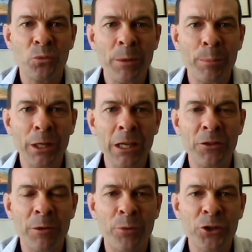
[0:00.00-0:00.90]
we believe
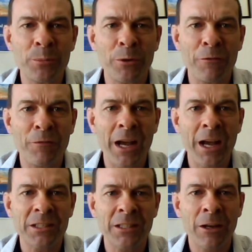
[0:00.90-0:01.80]
in the principle of
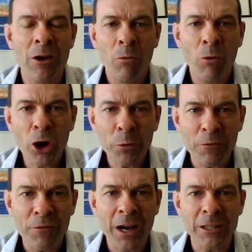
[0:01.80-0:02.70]
fasting. Why do we
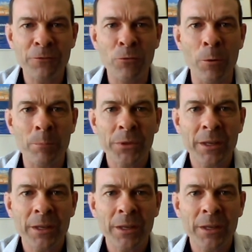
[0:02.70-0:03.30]
fast for?